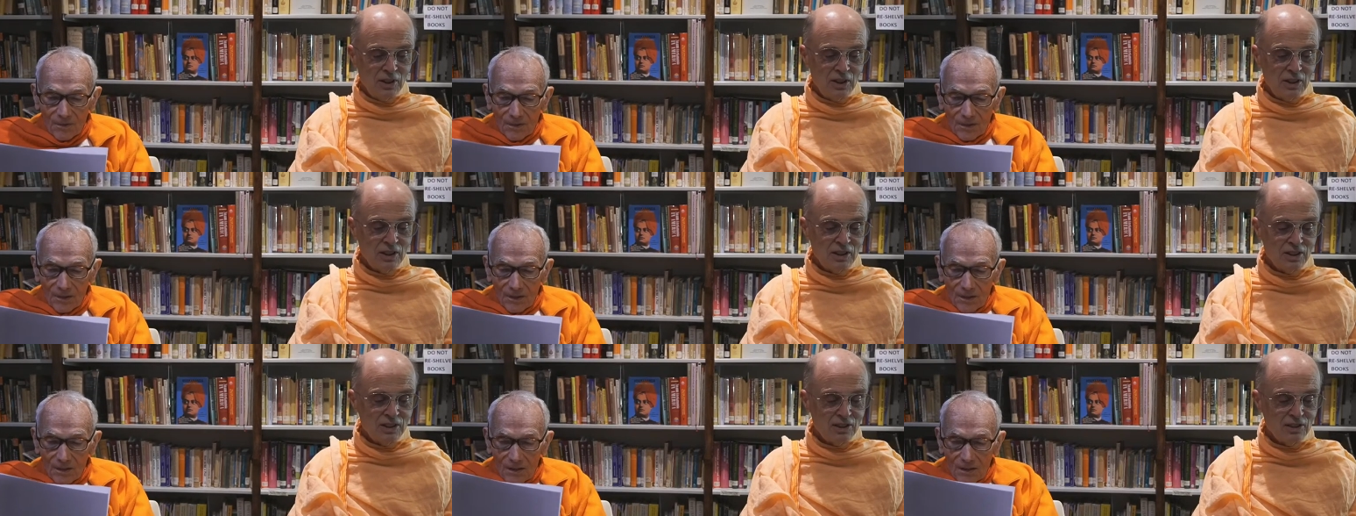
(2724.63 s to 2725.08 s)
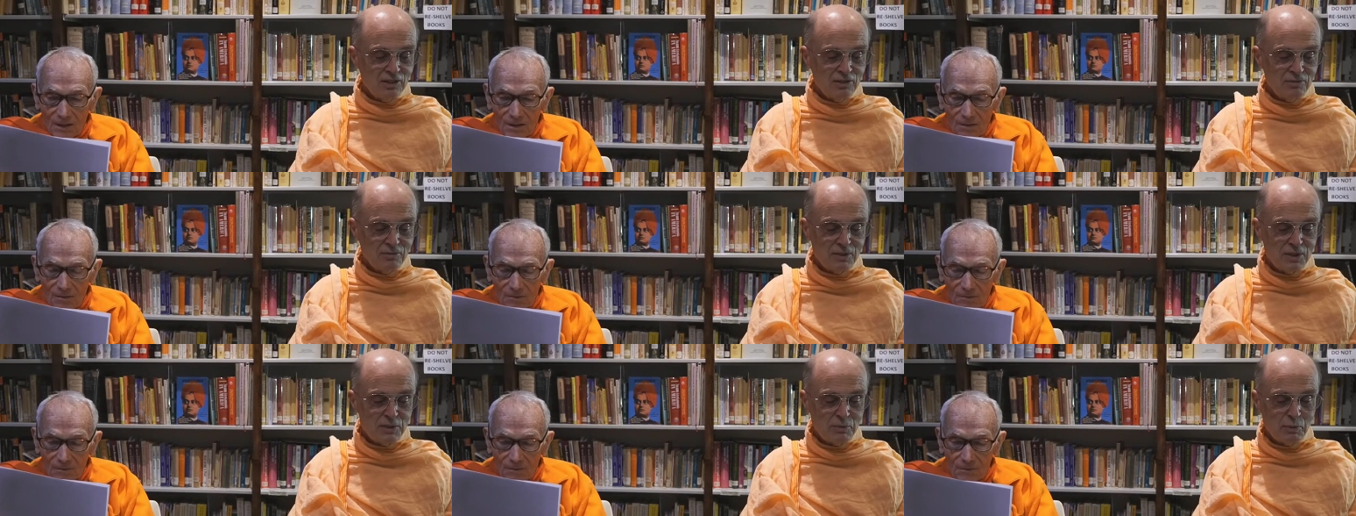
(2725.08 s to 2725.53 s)

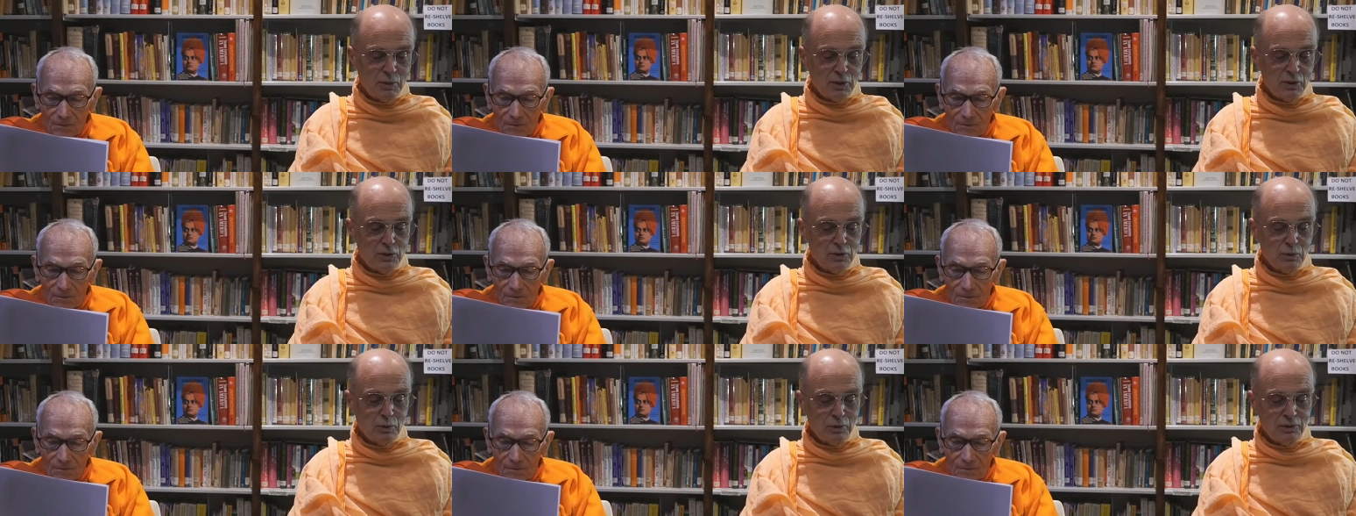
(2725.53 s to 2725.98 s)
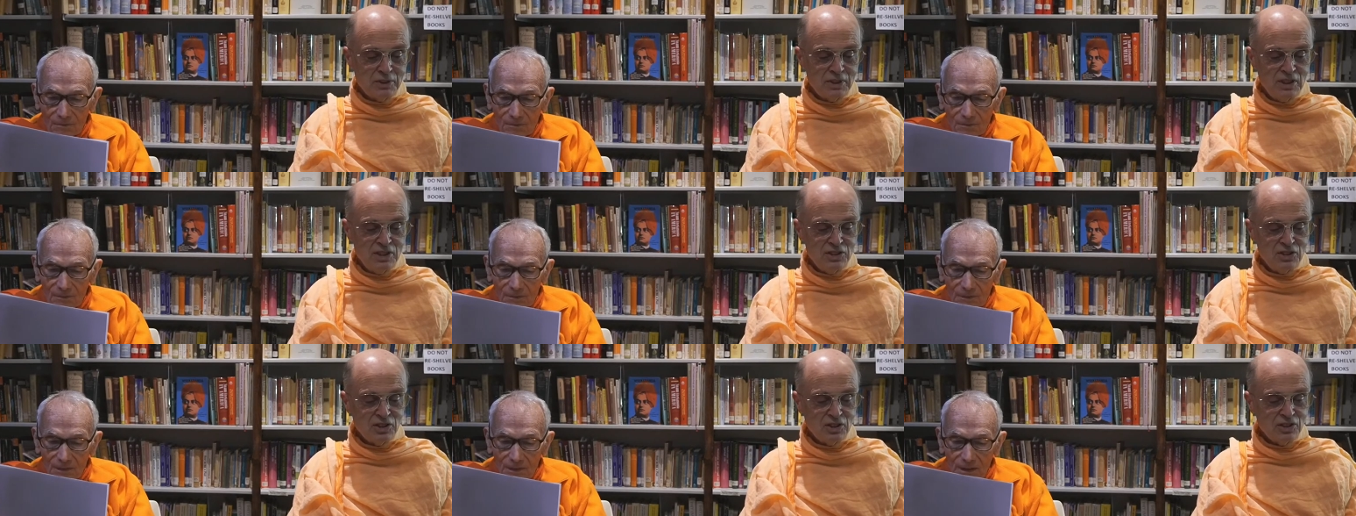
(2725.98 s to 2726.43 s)
Speaker 1: um, spiritual
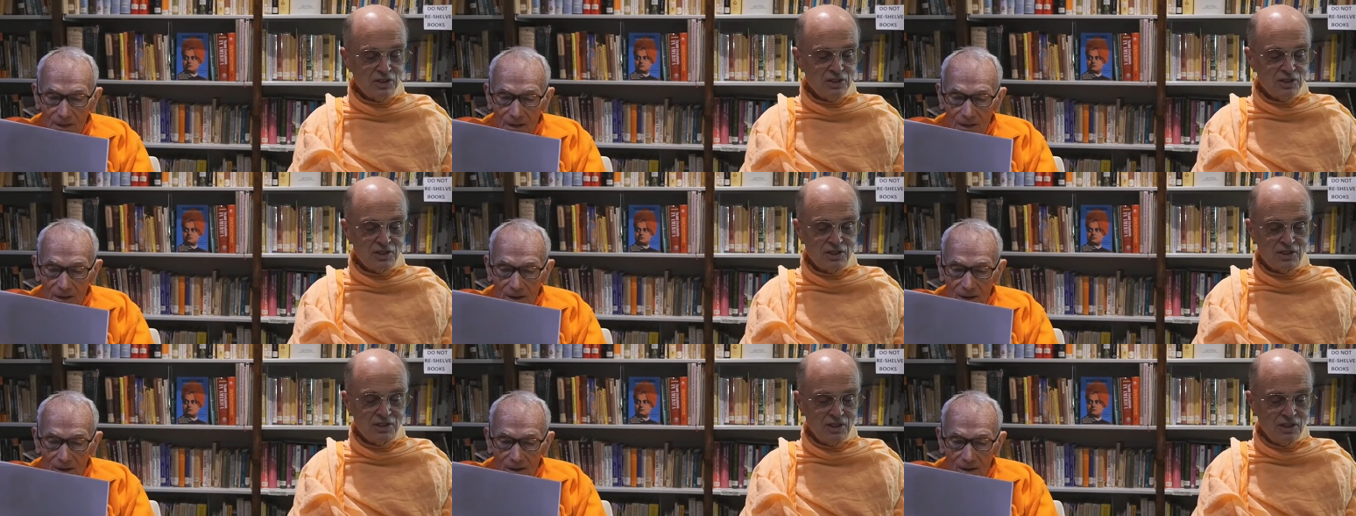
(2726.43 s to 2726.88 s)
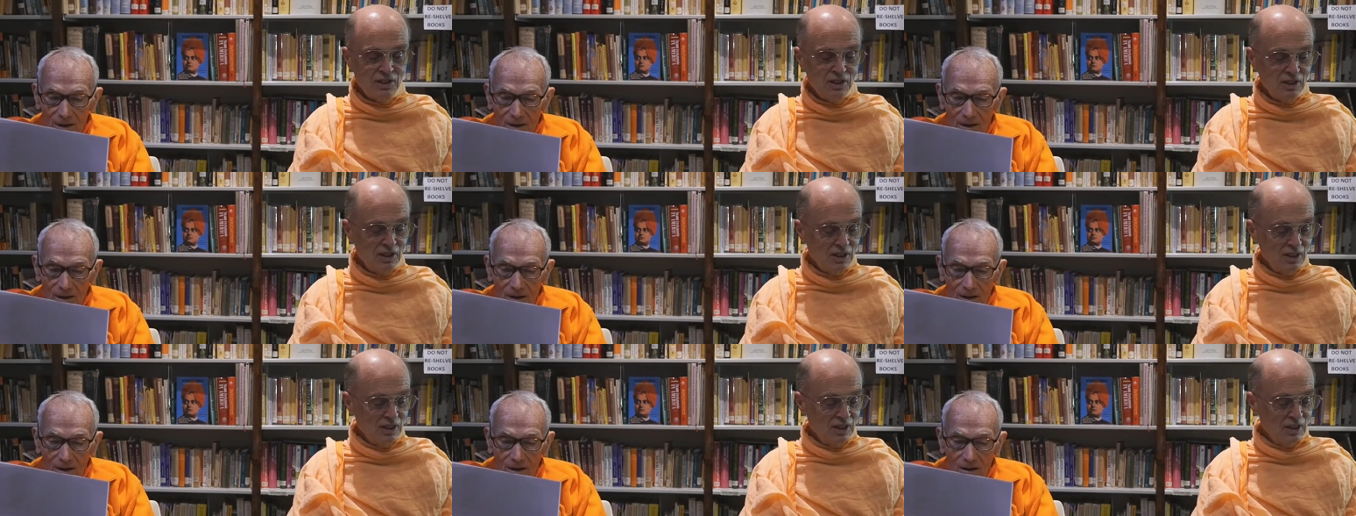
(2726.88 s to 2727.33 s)
teachings.
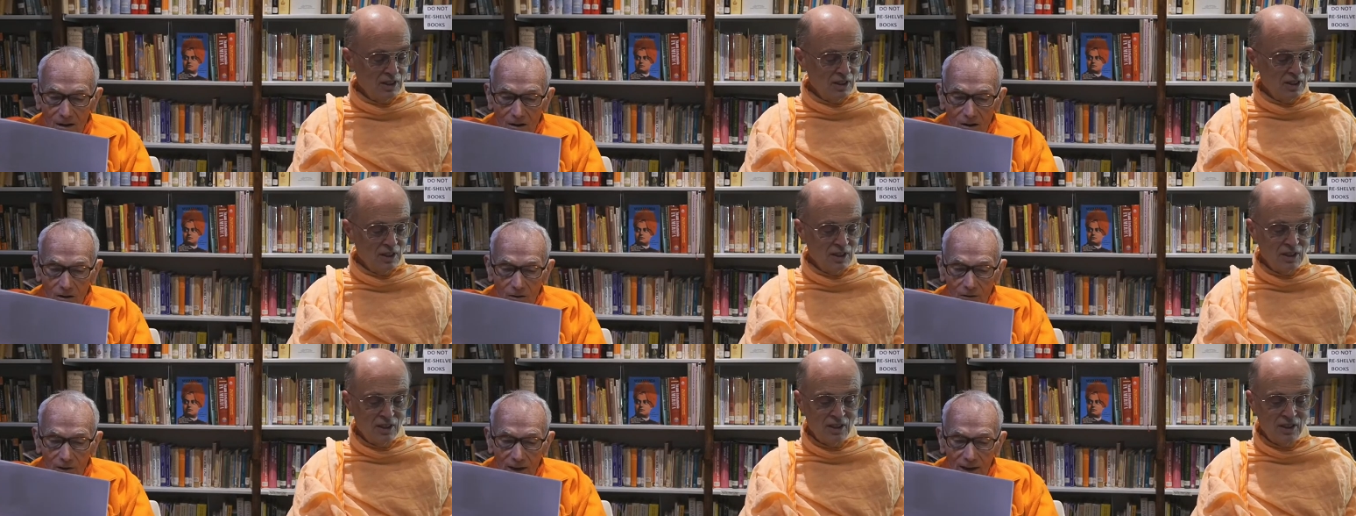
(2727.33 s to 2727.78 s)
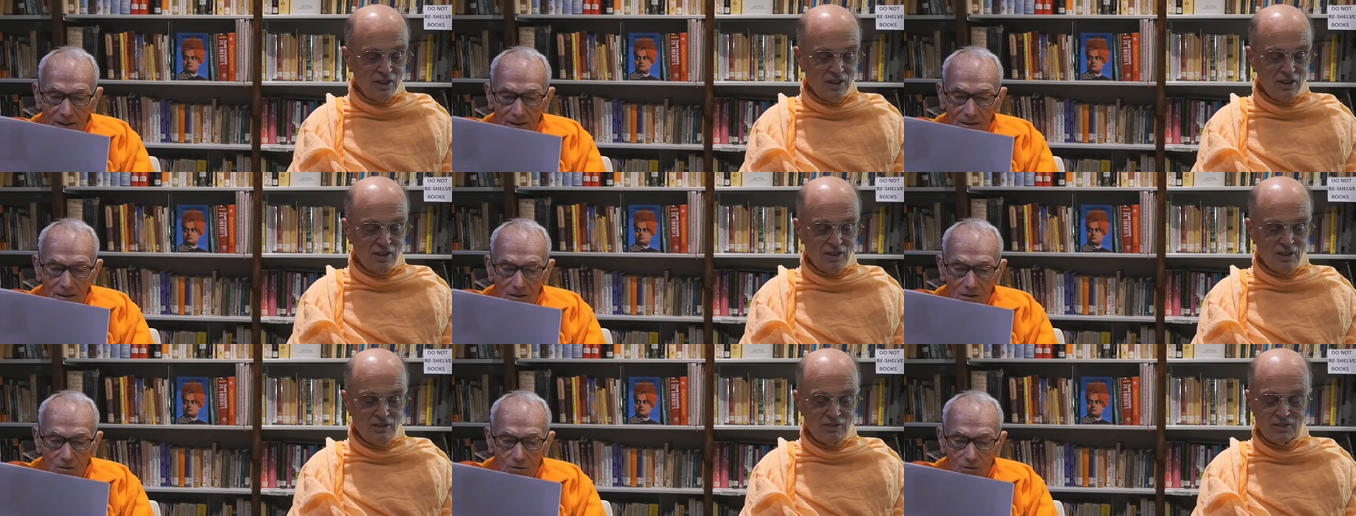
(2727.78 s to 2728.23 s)
Speaker 2: All
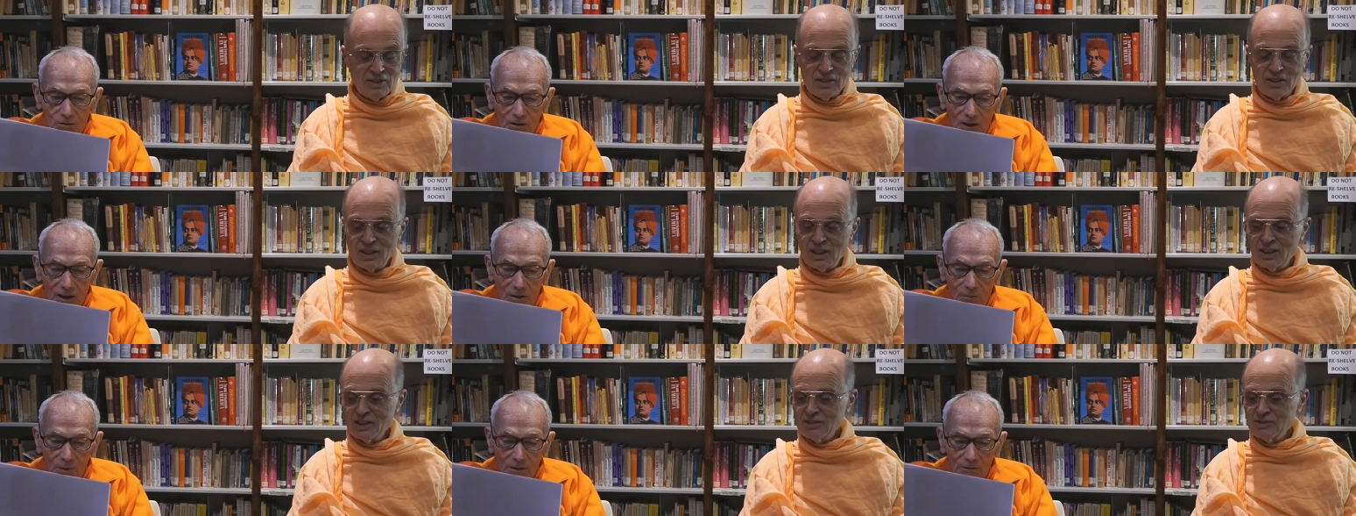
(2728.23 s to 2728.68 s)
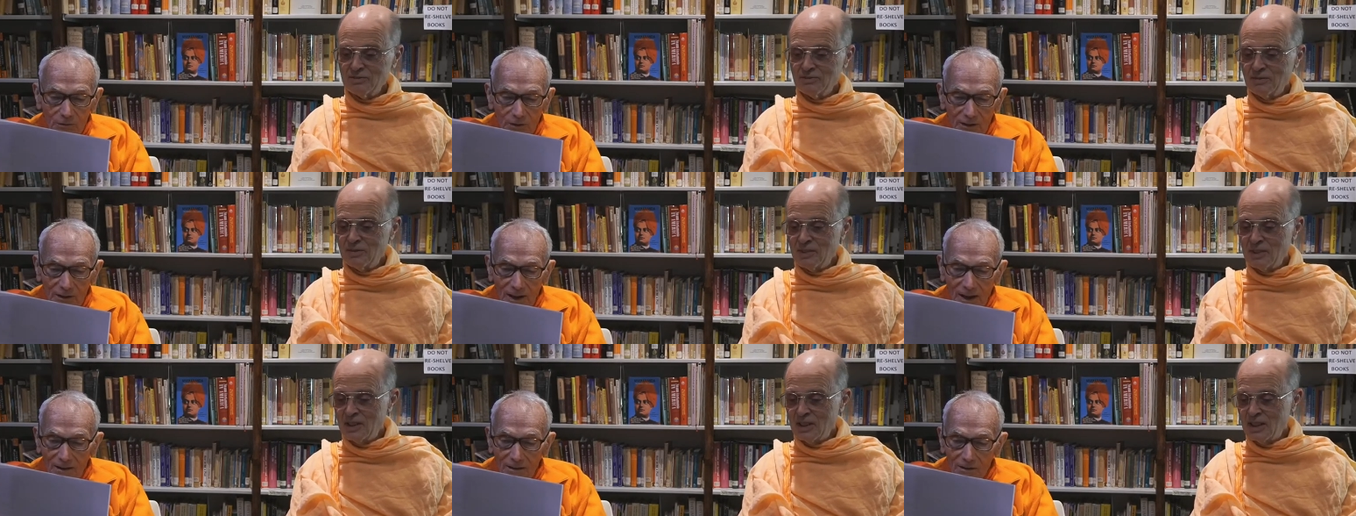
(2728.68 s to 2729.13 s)
right. You say I, we've
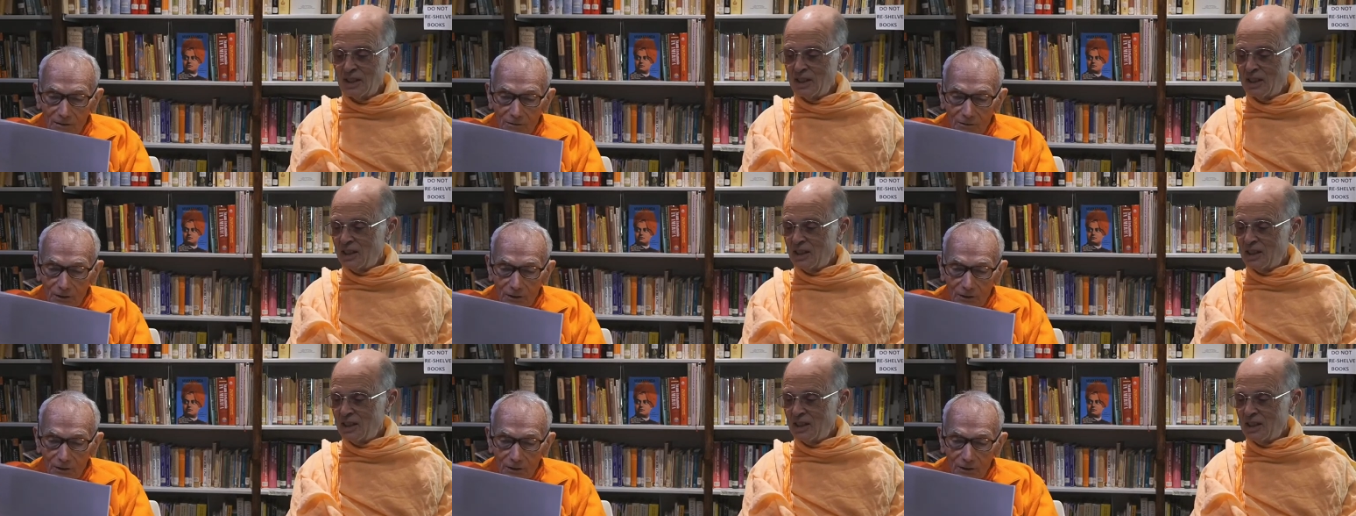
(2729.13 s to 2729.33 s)
run out of